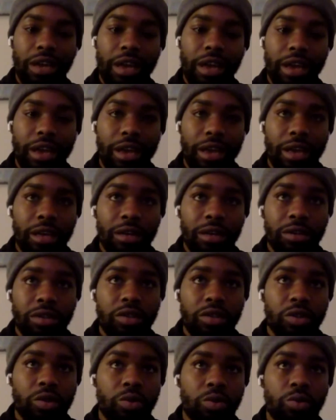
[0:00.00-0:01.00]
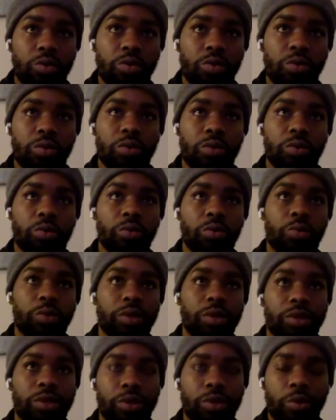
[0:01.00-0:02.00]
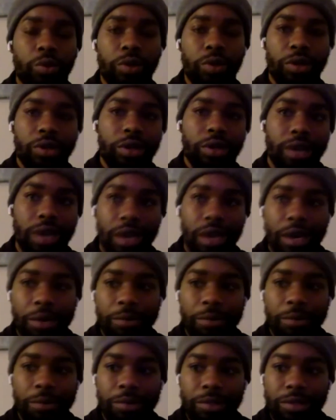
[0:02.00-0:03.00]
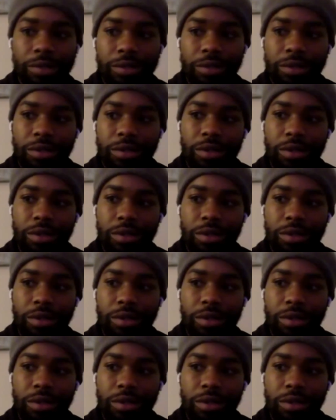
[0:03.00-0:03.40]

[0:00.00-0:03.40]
and two, when you're doing your comps,